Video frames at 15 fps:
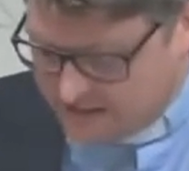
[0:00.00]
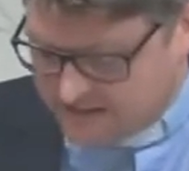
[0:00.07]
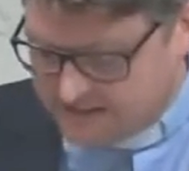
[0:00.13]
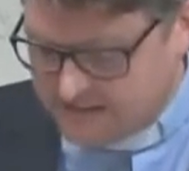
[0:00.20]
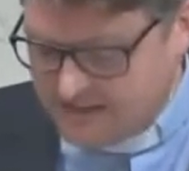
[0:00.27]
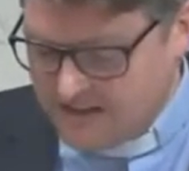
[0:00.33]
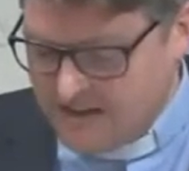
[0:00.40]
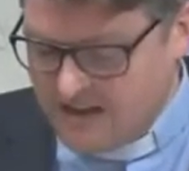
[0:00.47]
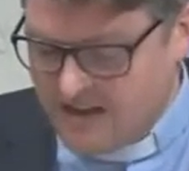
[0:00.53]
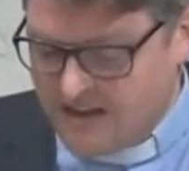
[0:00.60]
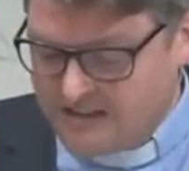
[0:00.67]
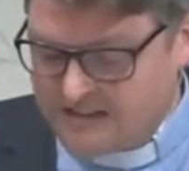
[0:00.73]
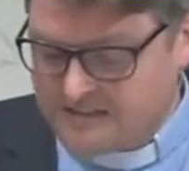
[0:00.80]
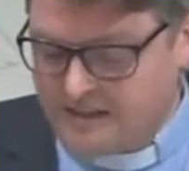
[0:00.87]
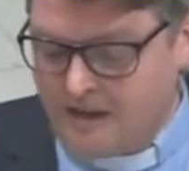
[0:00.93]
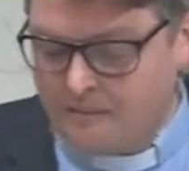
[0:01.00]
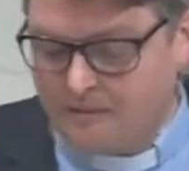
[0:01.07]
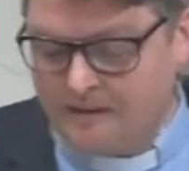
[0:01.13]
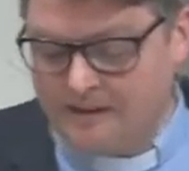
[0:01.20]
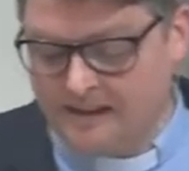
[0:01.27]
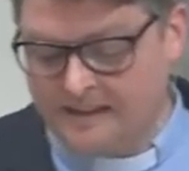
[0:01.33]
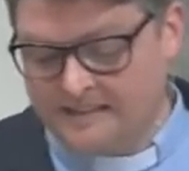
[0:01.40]
this uh,
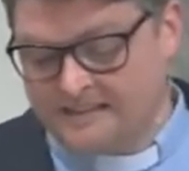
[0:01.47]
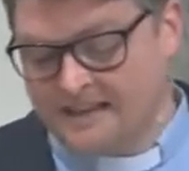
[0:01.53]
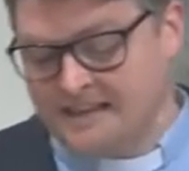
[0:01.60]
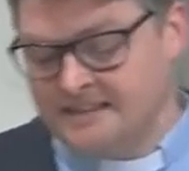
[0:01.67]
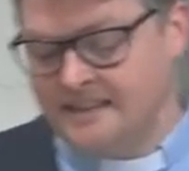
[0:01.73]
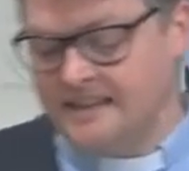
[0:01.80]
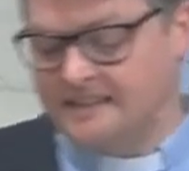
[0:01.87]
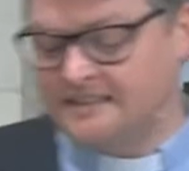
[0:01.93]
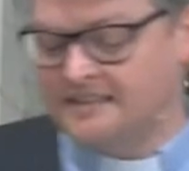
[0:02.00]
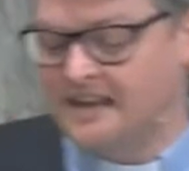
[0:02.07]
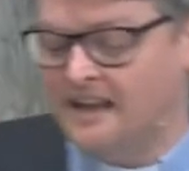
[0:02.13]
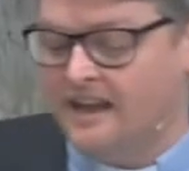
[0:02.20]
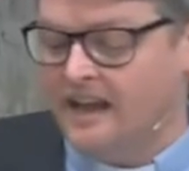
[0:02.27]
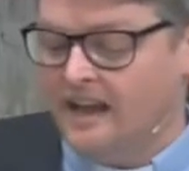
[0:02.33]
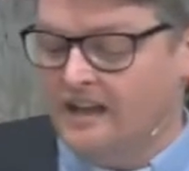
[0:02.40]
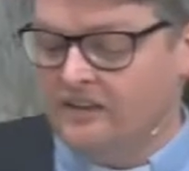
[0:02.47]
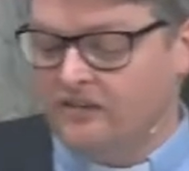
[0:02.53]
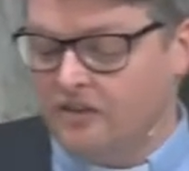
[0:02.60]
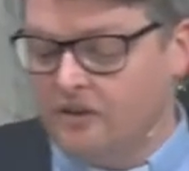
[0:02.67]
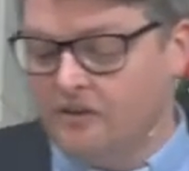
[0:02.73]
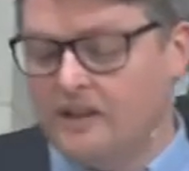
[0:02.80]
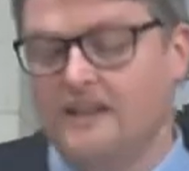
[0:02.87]
sermon. It says this In
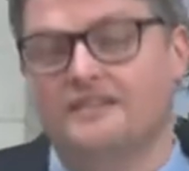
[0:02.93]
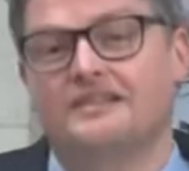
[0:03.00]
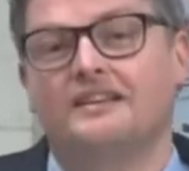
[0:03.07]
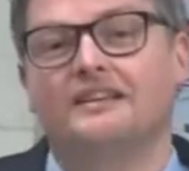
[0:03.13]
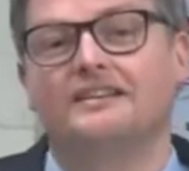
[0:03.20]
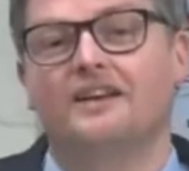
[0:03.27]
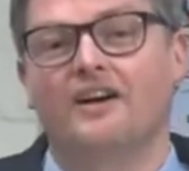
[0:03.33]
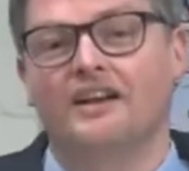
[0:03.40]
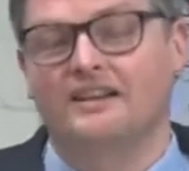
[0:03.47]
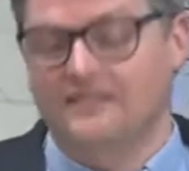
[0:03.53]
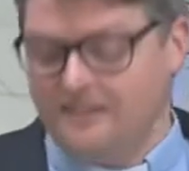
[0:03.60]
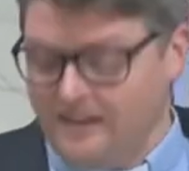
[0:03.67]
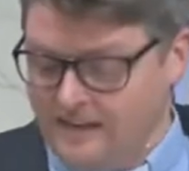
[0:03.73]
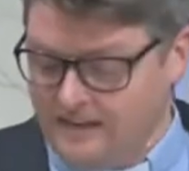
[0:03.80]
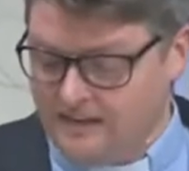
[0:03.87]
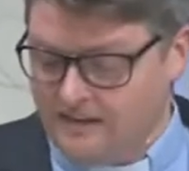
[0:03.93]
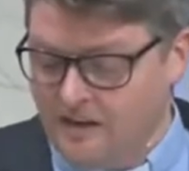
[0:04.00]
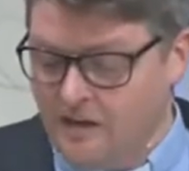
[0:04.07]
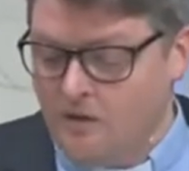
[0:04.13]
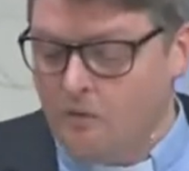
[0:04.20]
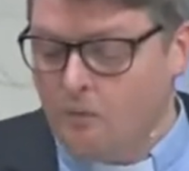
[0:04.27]
2019,